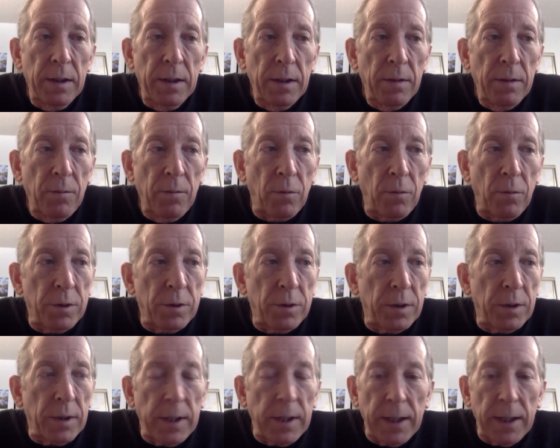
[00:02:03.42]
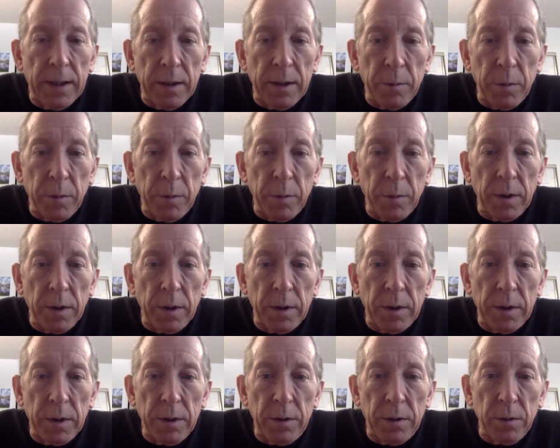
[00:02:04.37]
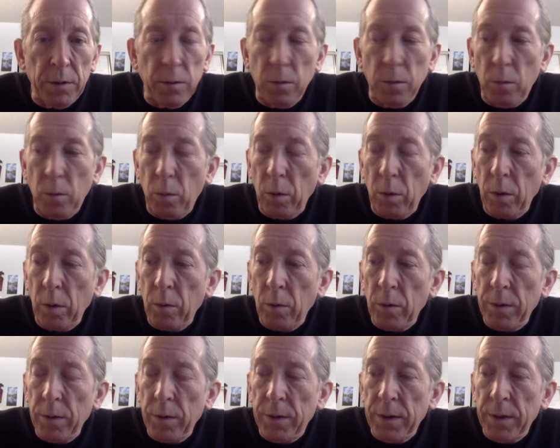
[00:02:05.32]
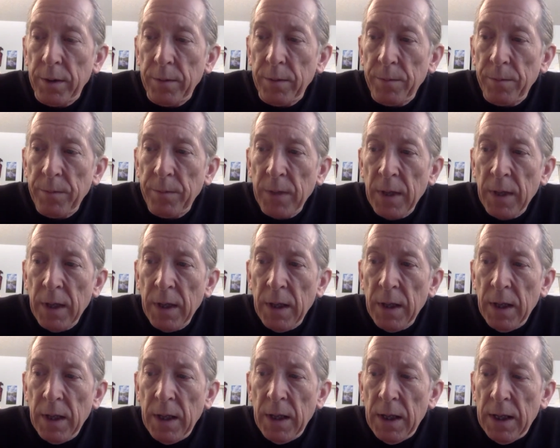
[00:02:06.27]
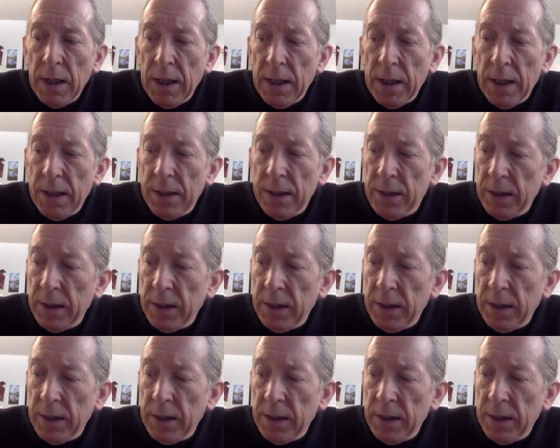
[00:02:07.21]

fortunately, I had the ability to work with it. To